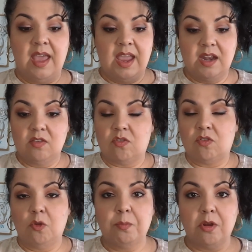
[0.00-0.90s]
It is
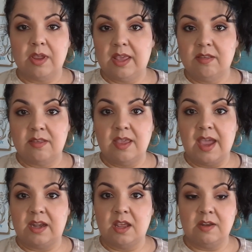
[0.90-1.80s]
super easy
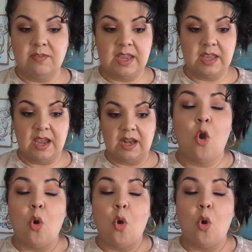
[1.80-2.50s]
and convenient.